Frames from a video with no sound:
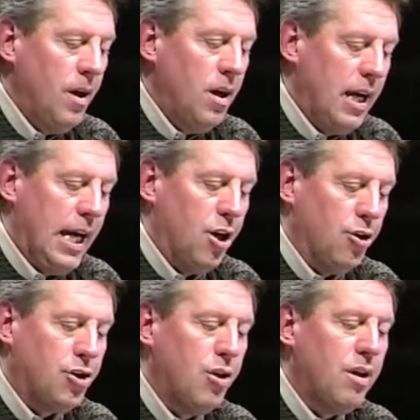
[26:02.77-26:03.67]

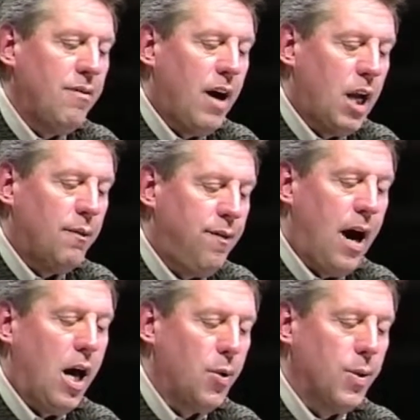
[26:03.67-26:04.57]
Leaders who develop
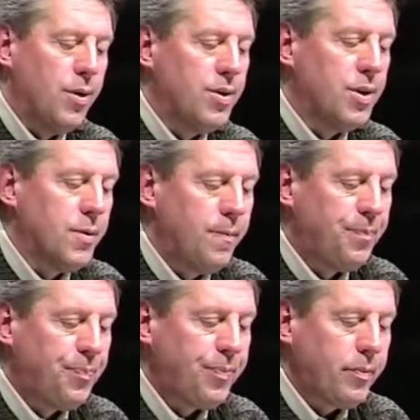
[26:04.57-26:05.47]
followers
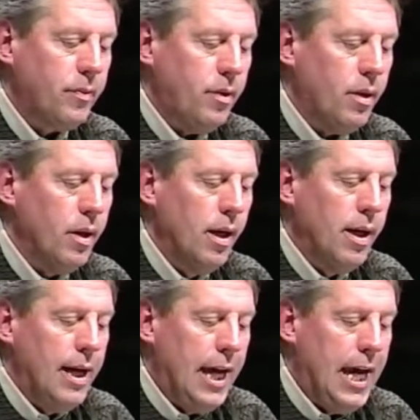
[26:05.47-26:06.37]

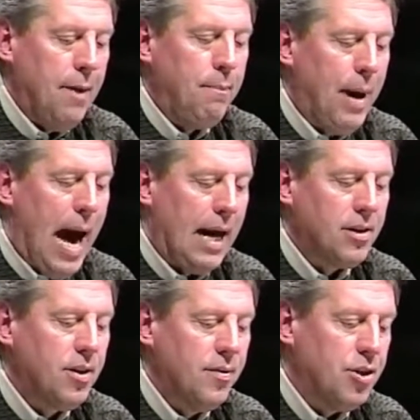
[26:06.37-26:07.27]

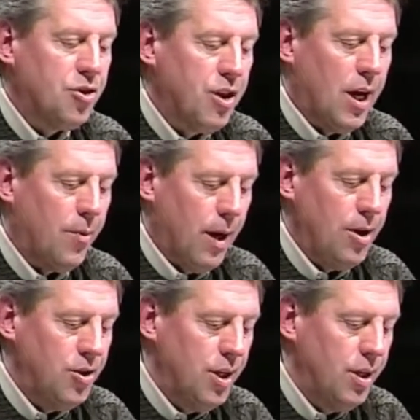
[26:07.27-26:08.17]
impact this
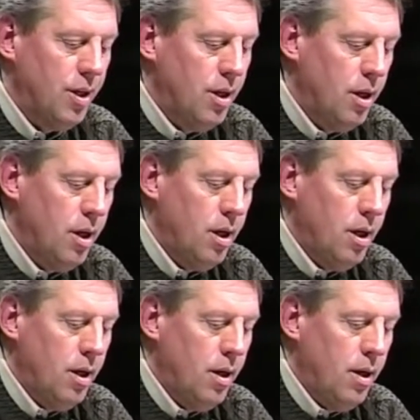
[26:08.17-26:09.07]
generation.
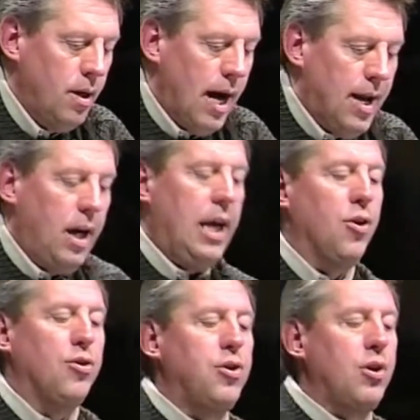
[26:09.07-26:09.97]
And
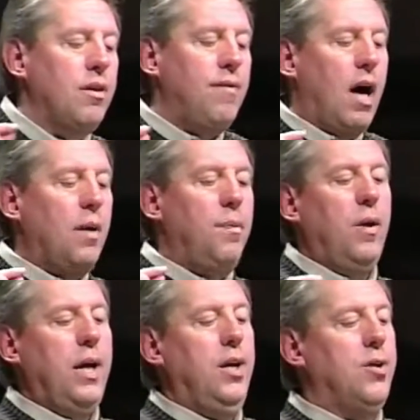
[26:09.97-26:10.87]
leaders who develop
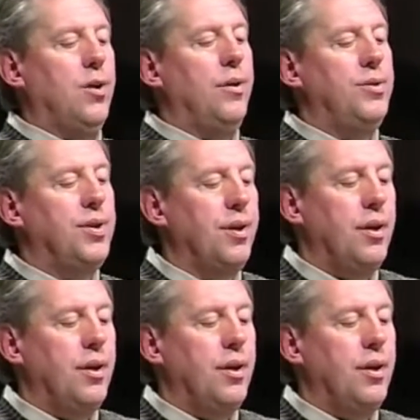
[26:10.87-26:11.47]
leaders